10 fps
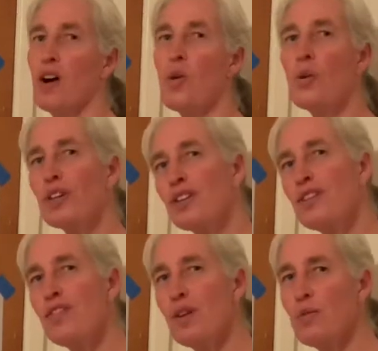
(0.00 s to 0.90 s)
order of
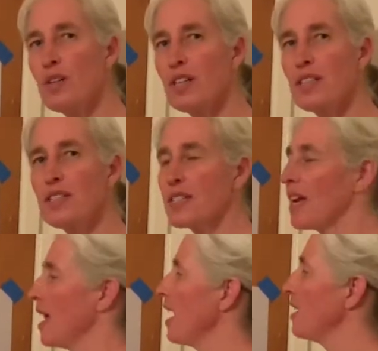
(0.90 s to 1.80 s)
the words,
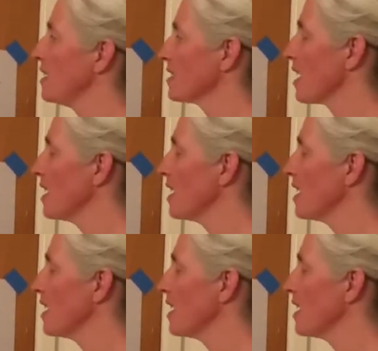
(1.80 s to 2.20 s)
and it's kind